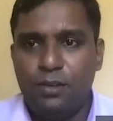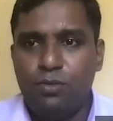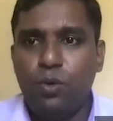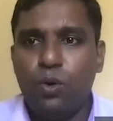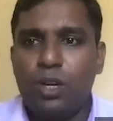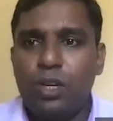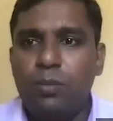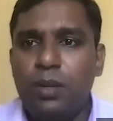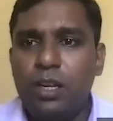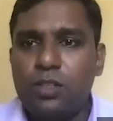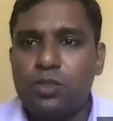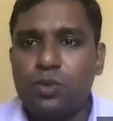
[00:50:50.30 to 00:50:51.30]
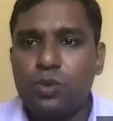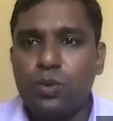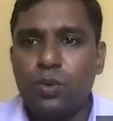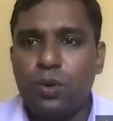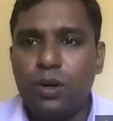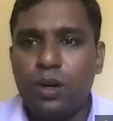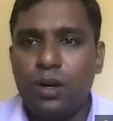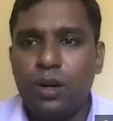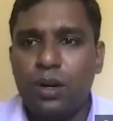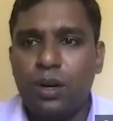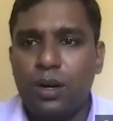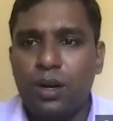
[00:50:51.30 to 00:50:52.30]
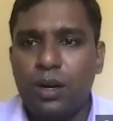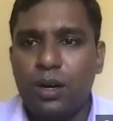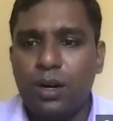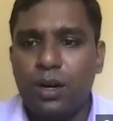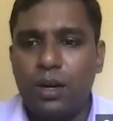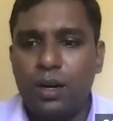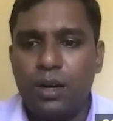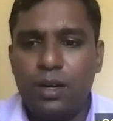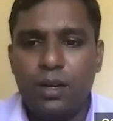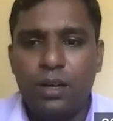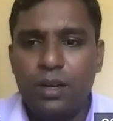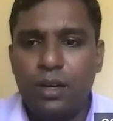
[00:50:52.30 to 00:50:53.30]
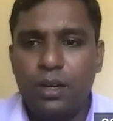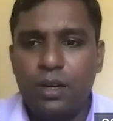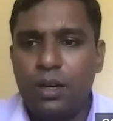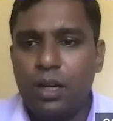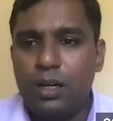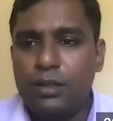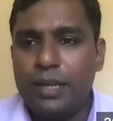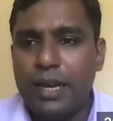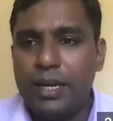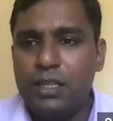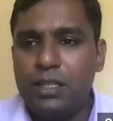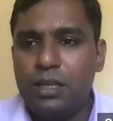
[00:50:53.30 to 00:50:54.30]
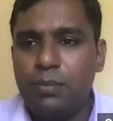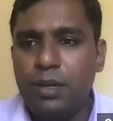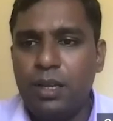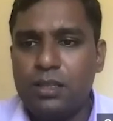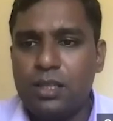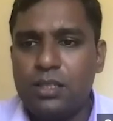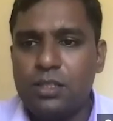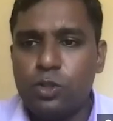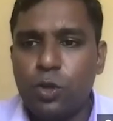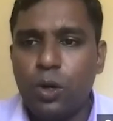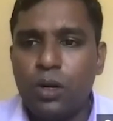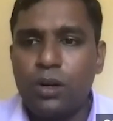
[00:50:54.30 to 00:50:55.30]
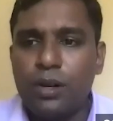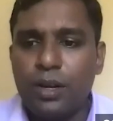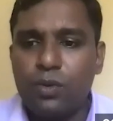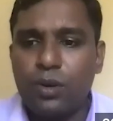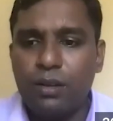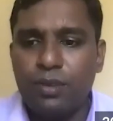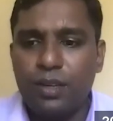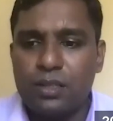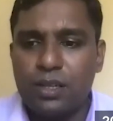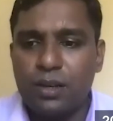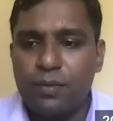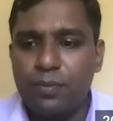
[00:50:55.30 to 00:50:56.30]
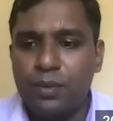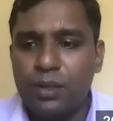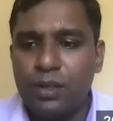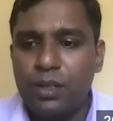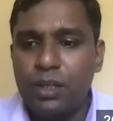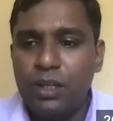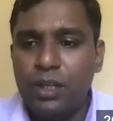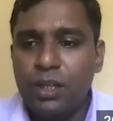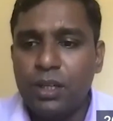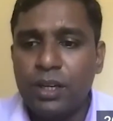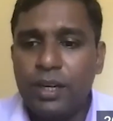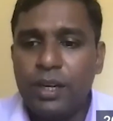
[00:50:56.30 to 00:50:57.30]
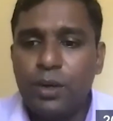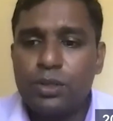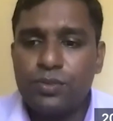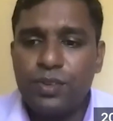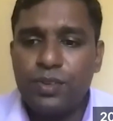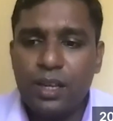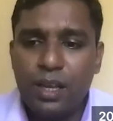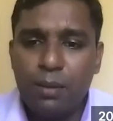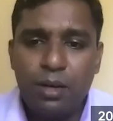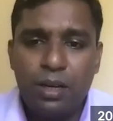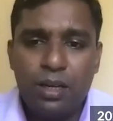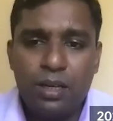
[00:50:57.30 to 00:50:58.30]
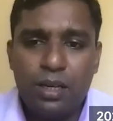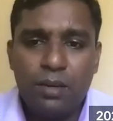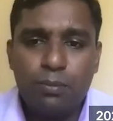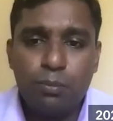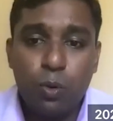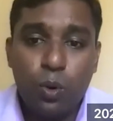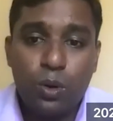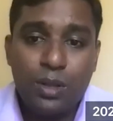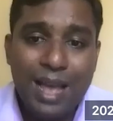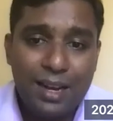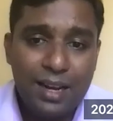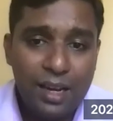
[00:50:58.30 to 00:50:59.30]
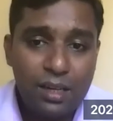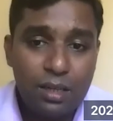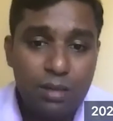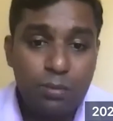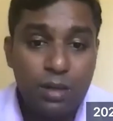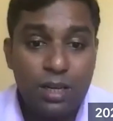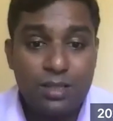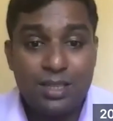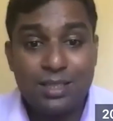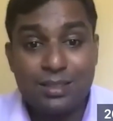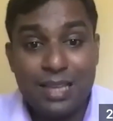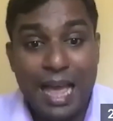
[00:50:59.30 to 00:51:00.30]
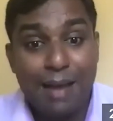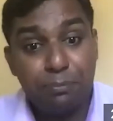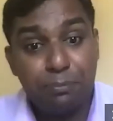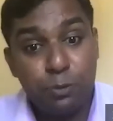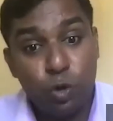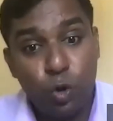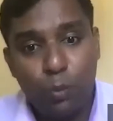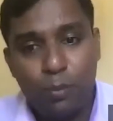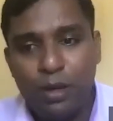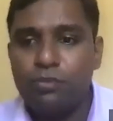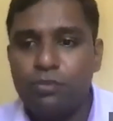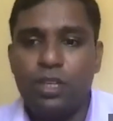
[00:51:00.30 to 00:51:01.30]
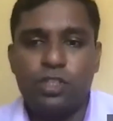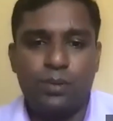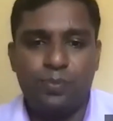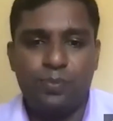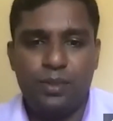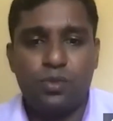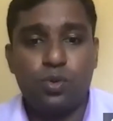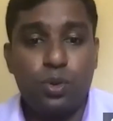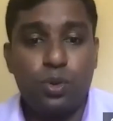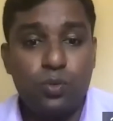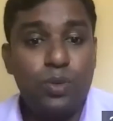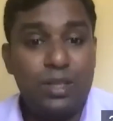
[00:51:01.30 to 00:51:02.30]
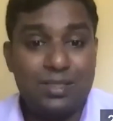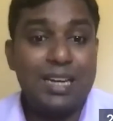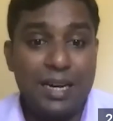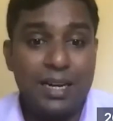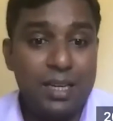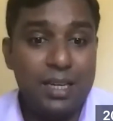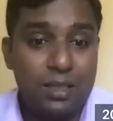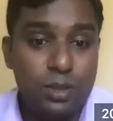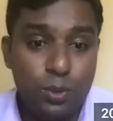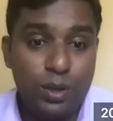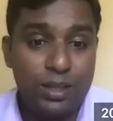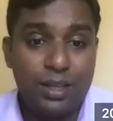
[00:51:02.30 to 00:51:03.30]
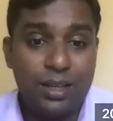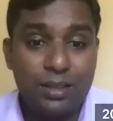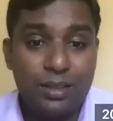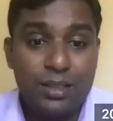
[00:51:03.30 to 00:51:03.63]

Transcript: 40 minutes to uh, uh, 90 minutes, it's non-reassuring feature. Reduced variability more than 90 minutes is abnormal. So we studied during the